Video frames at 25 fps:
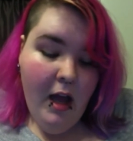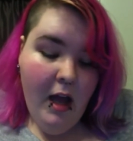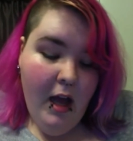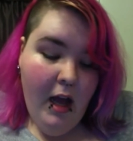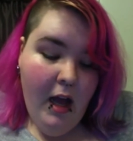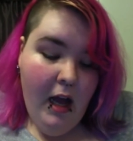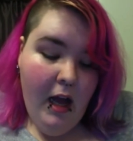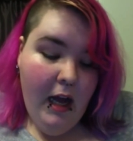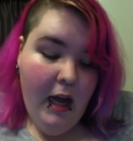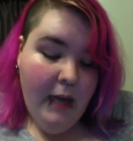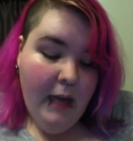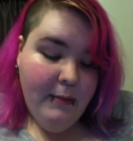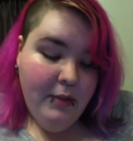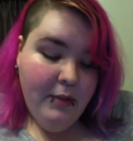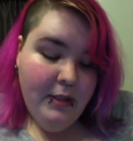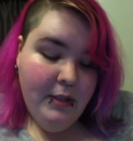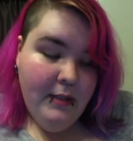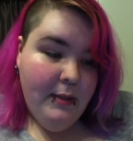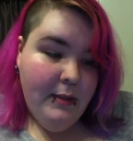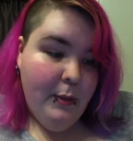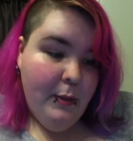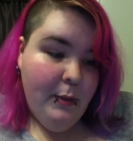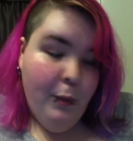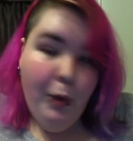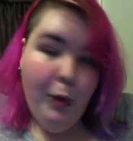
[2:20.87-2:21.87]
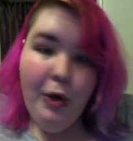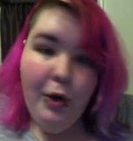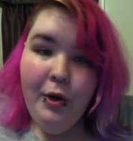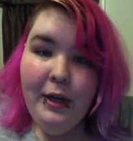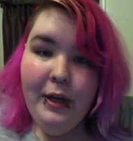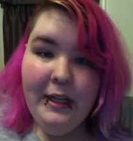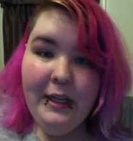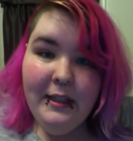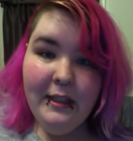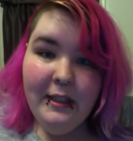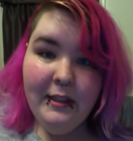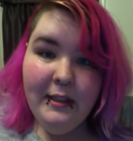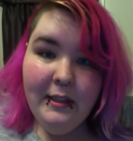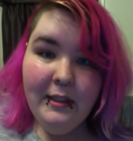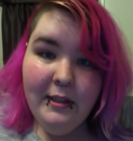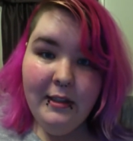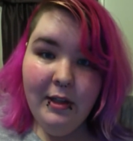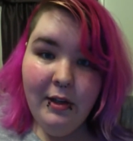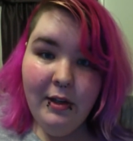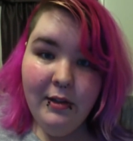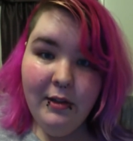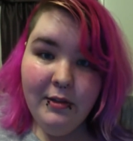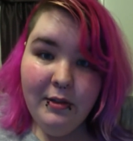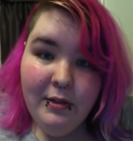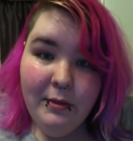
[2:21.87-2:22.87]
I'm just worried that the
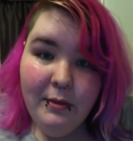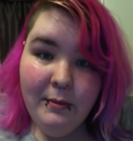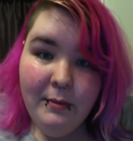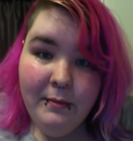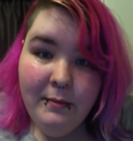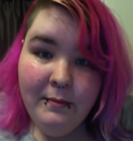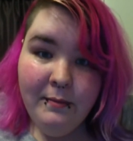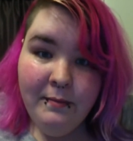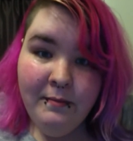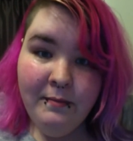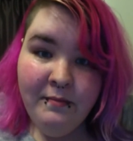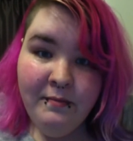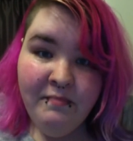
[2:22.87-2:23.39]
dolls from